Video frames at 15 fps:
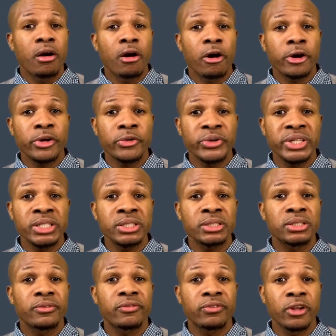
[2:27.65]

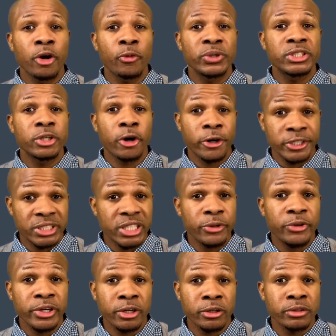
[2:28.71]
arteries flow into
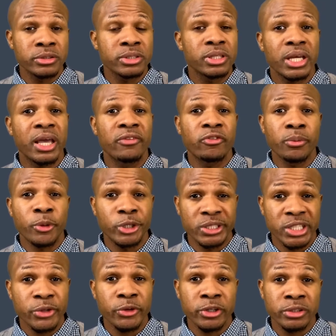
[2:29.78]
arterioles and from
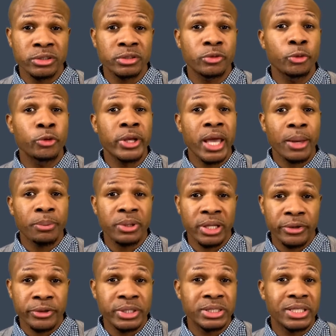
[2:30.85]
arterioles through
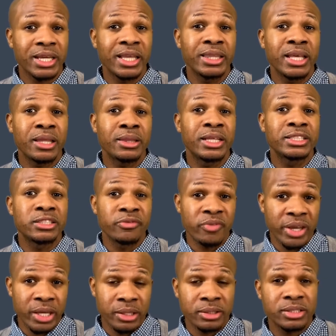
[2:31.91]
capillaries and then into
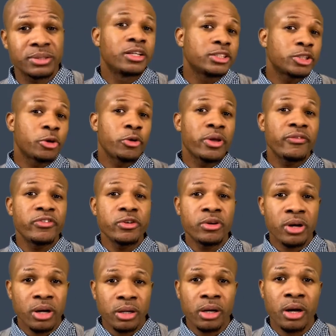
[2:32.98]
veins. So if you
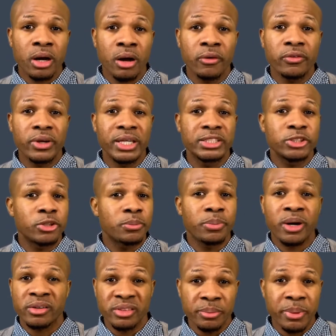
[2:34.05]
cut off a certain
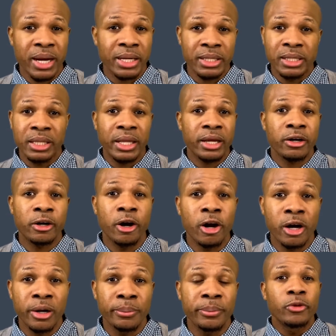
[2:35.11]
part of the body, leg or
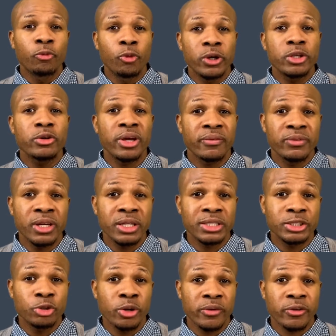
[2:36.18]
arm, what you have done
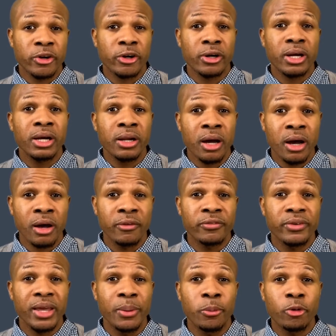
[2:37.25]
is you have cut off
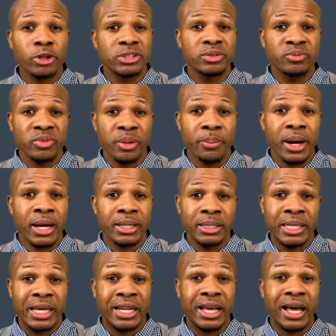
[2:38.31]
a portion of the body that